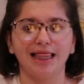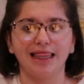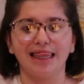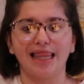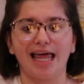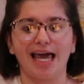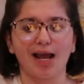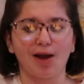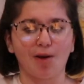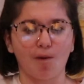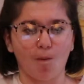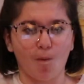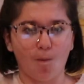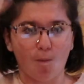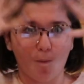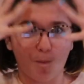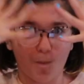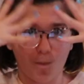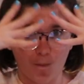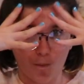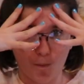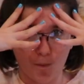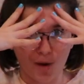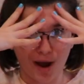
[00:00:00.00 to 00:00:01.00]
Like,
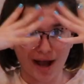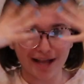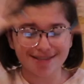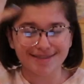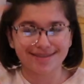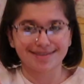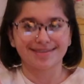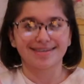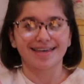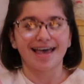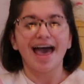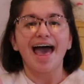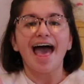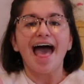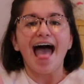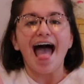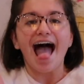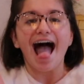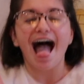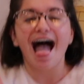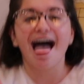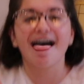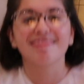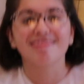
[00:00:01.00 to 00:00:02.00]
what?
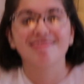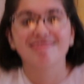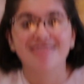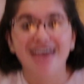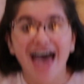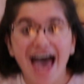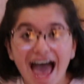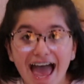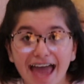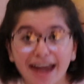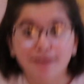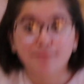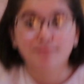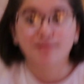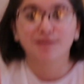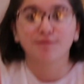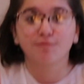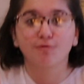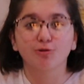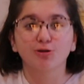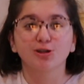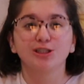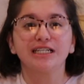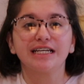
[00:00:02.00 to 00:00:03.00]
And then,
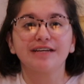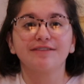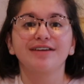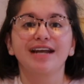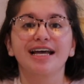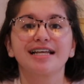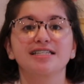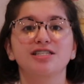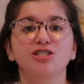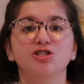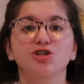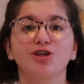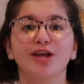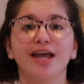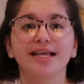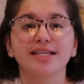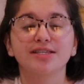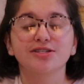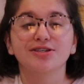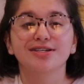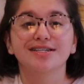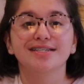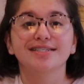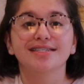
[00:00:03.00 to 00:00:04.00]
before she even has the
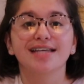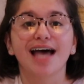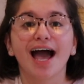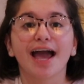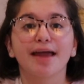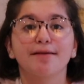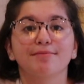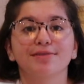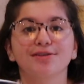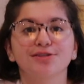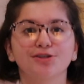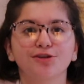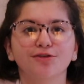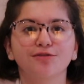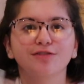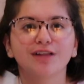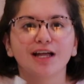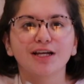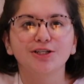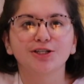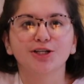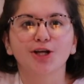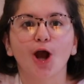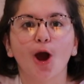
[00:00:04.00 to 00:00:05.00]
chance to decide, Mr.
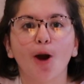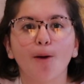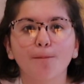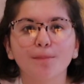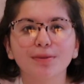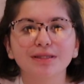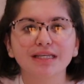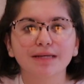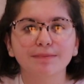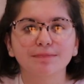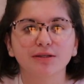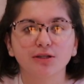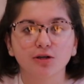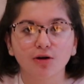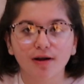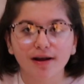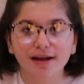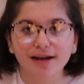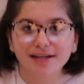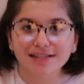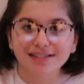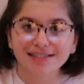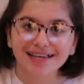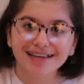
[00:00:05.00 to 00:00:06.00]
Fletcher opens up the door
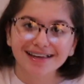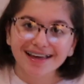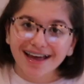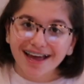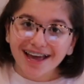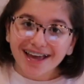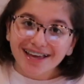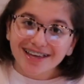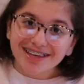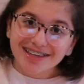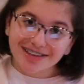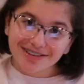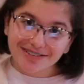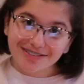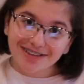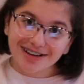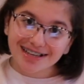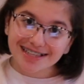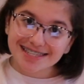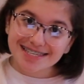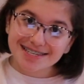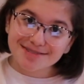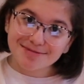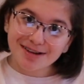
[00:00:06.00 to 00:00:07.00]
and is like, you
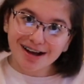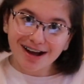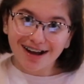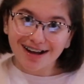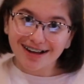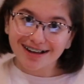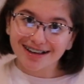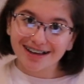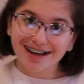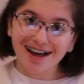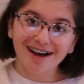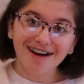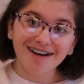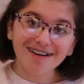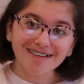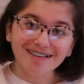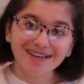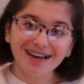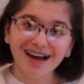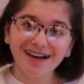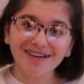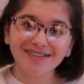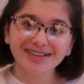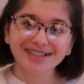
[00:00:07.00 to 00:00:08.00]
want some hot
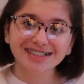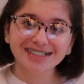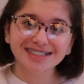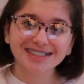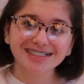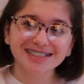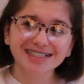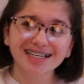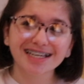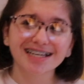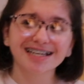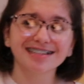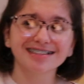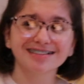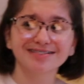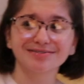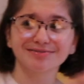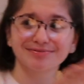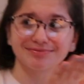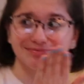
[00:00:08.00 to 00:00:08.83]
cocoa? And she's like,